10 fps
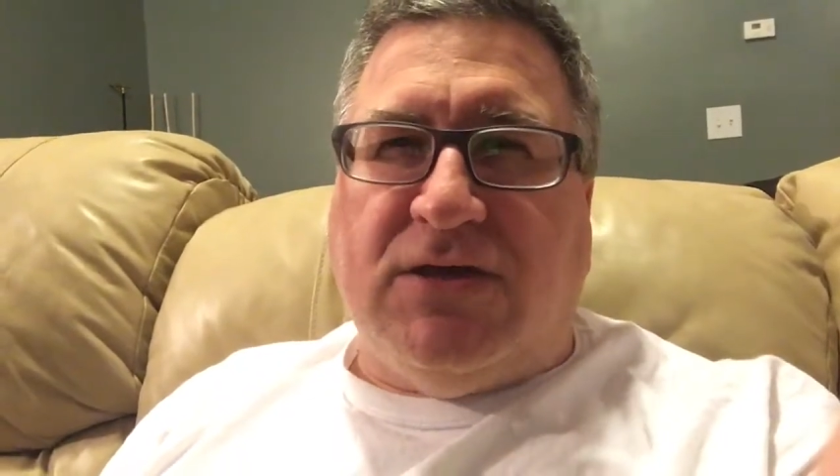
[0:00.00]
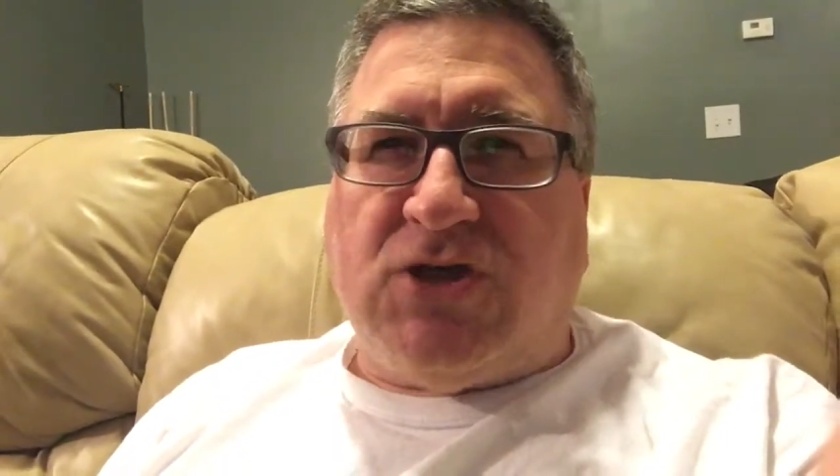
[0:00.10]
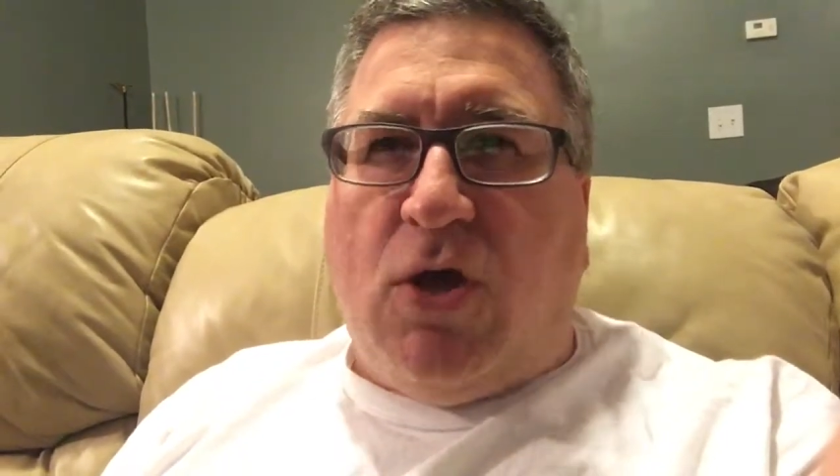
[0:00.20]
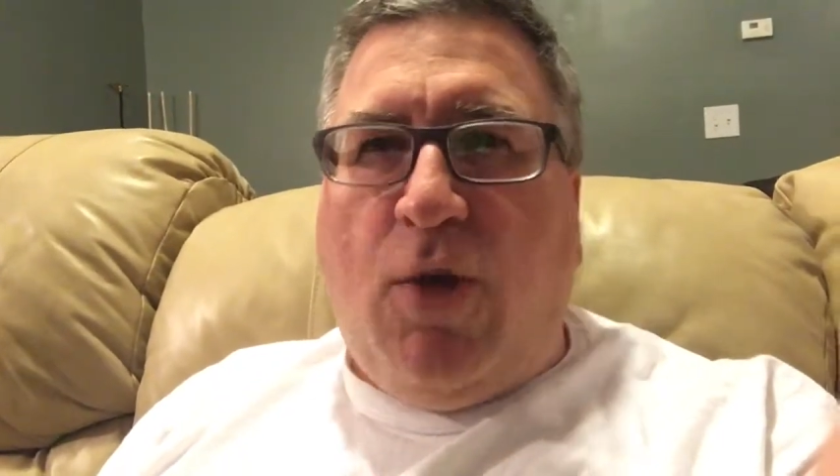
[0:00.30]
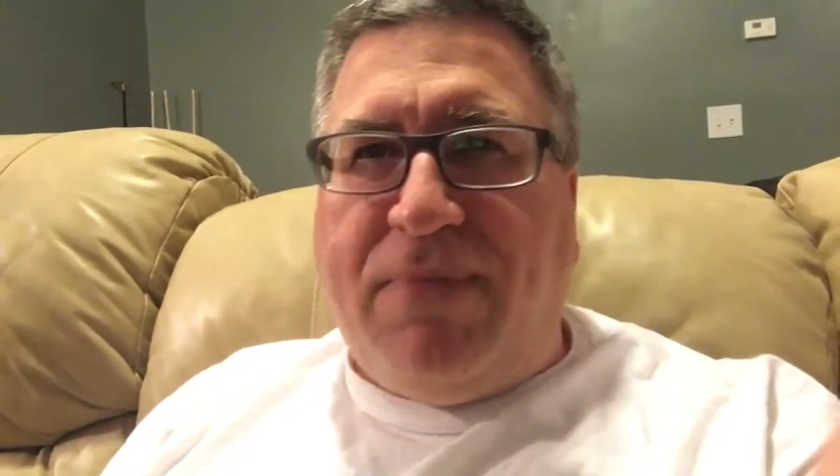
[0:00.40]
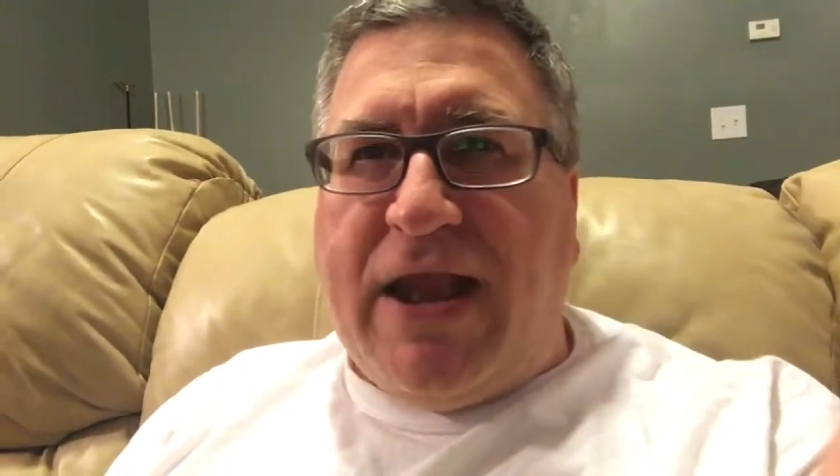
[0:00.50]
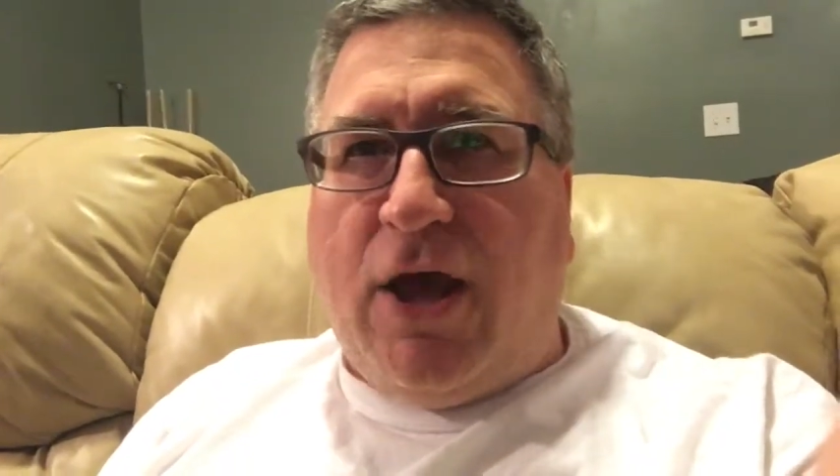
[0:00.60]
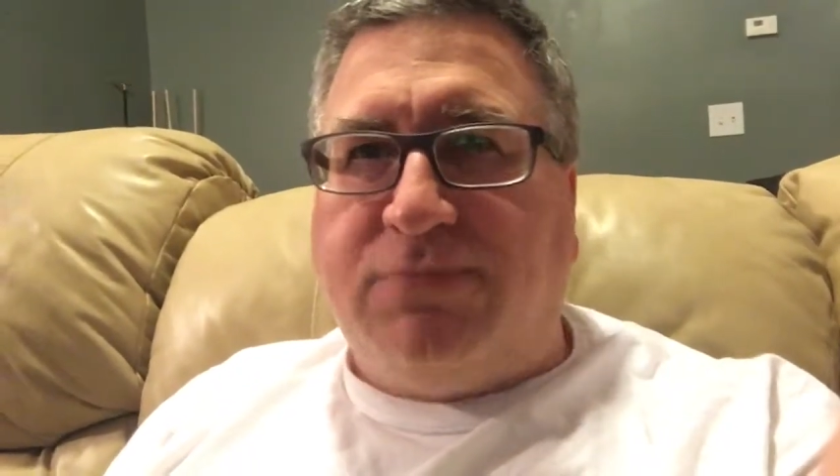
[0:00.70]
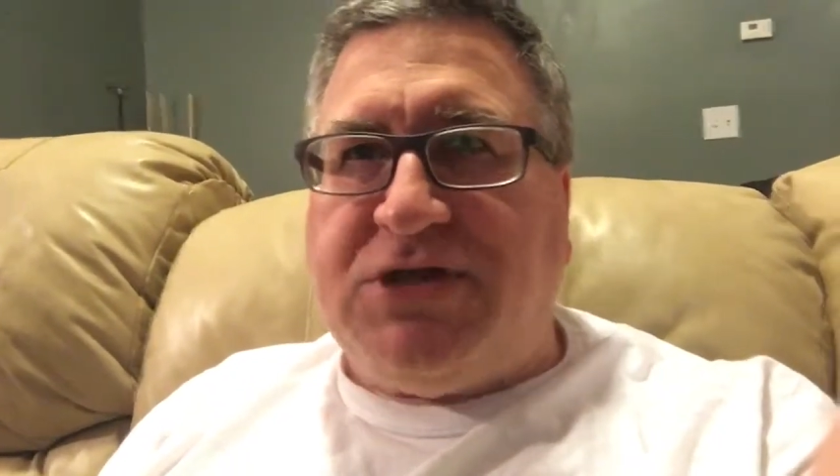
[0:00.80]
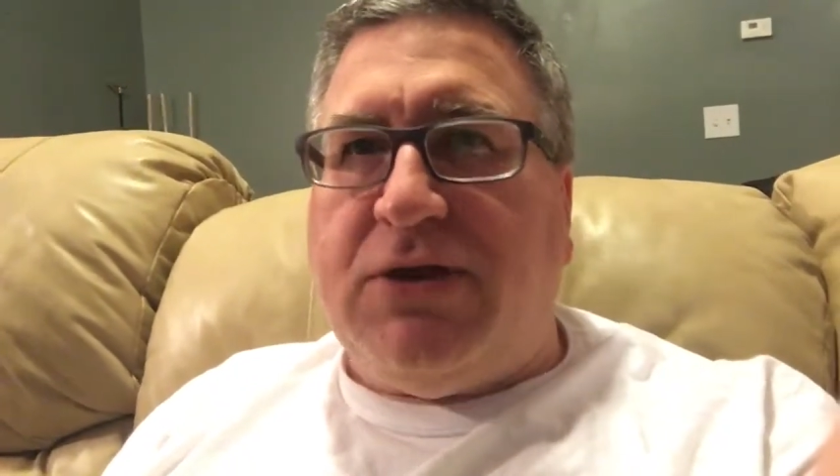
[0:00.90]
So I hope that
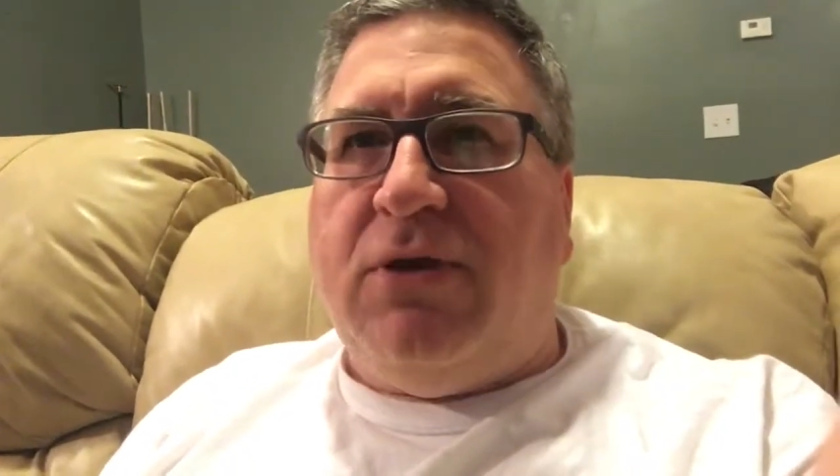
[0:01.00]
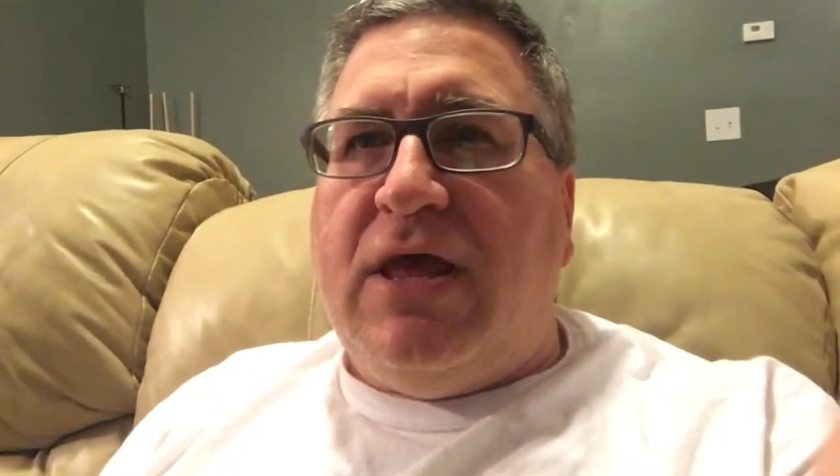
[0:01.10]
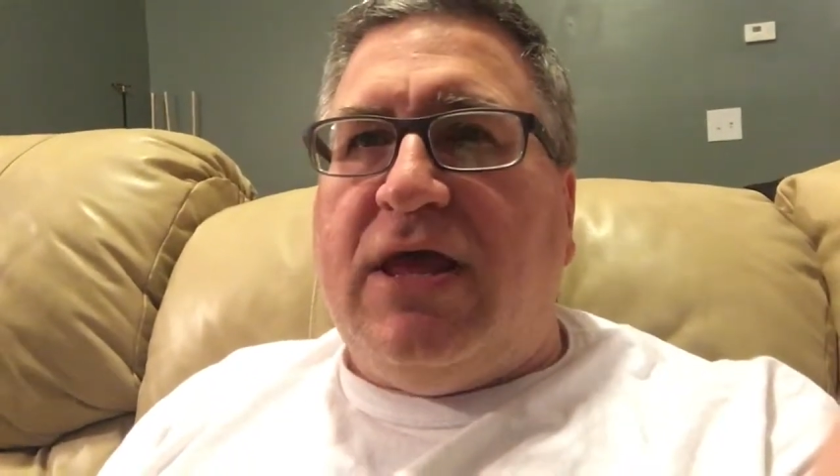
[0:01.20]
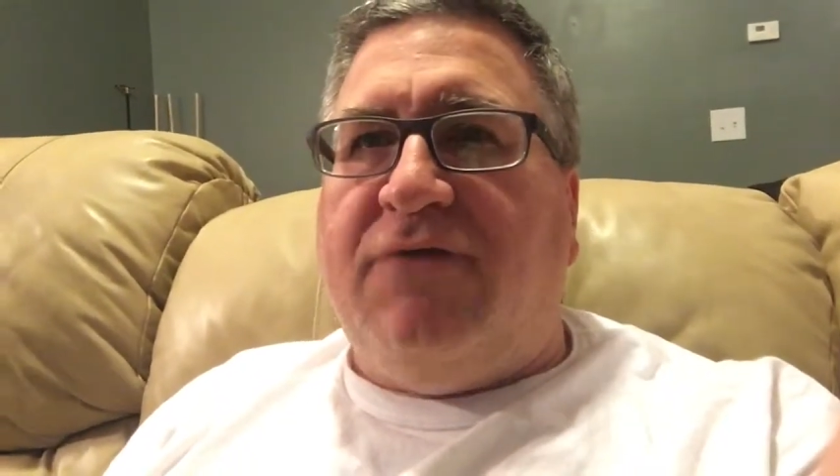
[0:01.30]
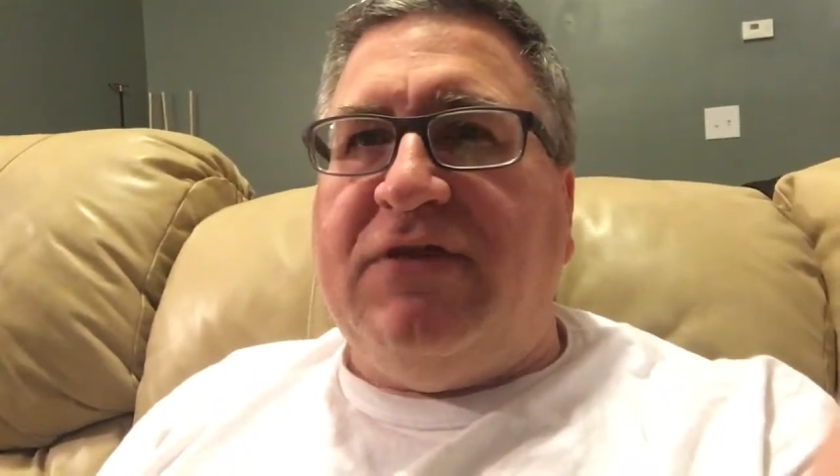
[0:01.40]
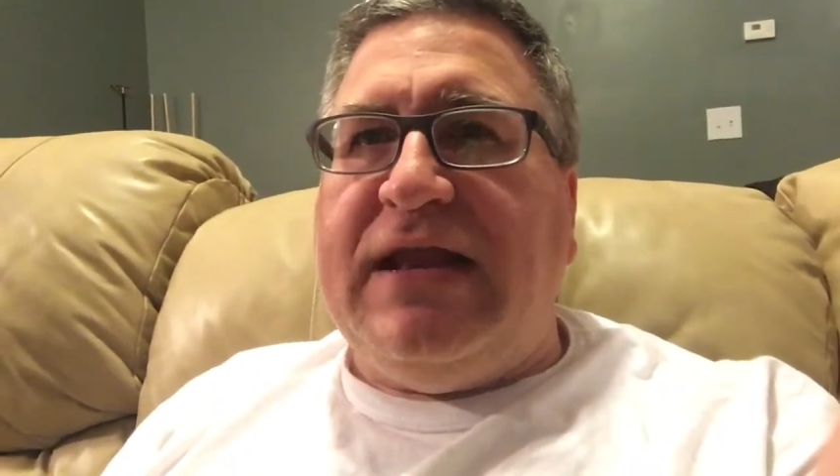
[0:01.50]
helps you. If